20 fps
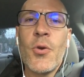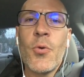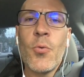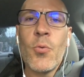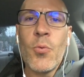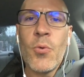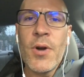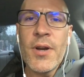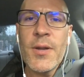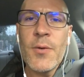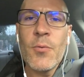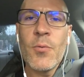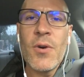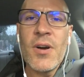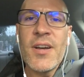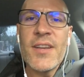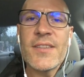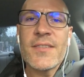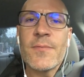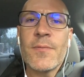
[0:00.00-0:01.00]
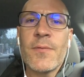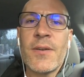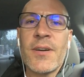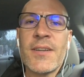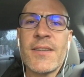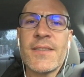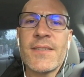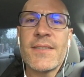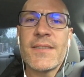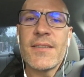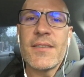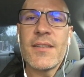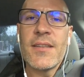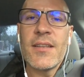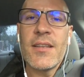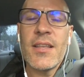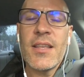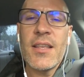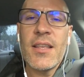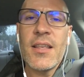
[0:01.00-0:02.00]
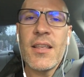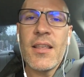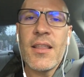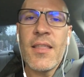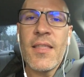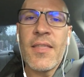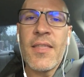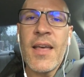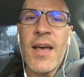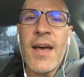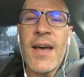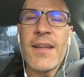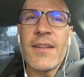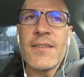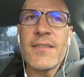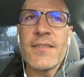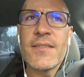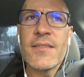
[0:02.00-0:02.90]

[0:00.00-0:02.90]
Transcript: What it was that